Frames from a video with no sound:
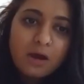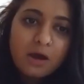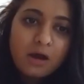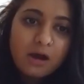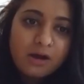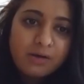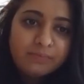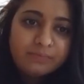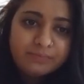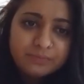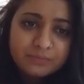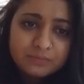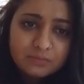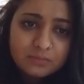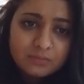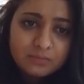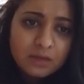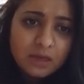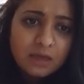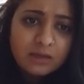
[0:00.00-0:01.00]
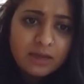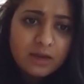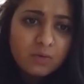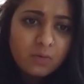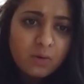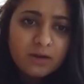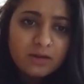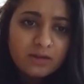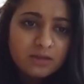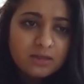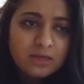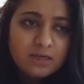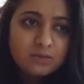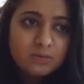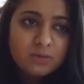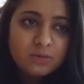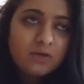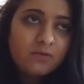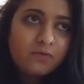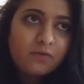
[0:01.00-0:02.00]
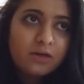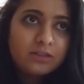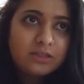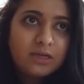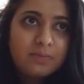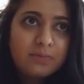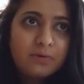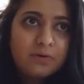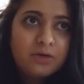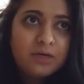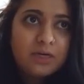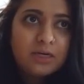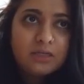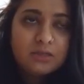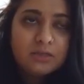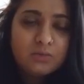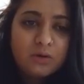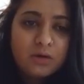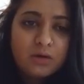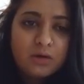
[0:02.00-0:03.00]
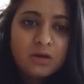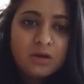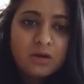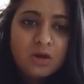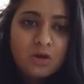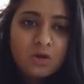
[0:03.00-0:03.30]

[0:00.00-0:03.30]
And like one of the things we do, for example, is when